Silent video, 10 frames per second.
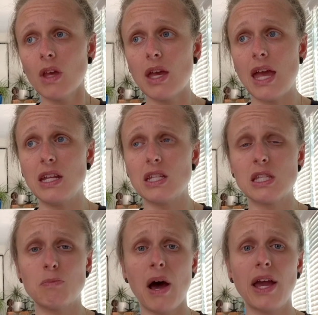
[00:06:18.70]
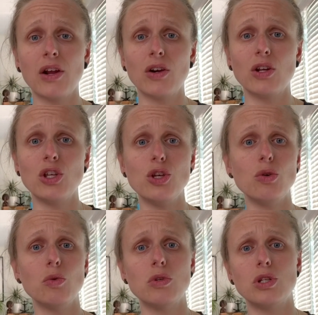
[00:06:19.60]
and inspire
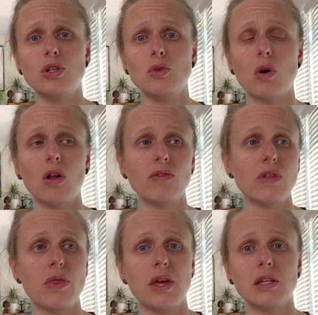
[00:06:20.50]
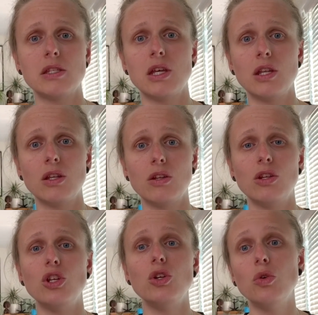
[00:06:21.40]
you to do all of the things that
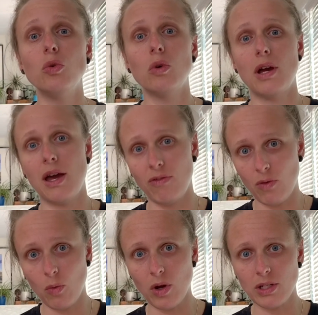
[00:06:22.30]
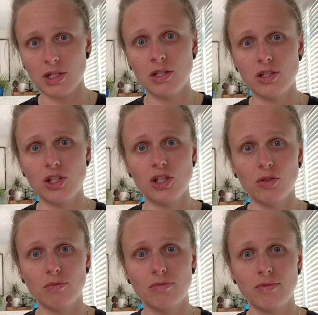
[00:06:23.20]
you have wanted to do.
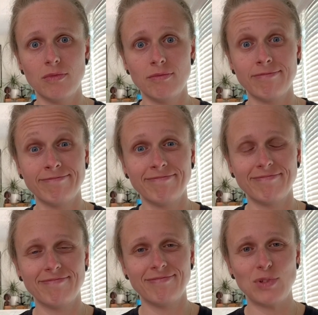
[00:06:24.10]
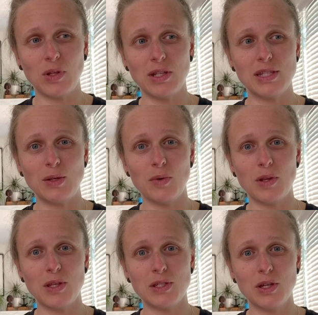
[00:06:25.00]
So let's see where
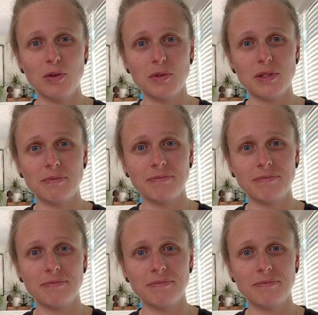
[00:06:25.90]
this goes.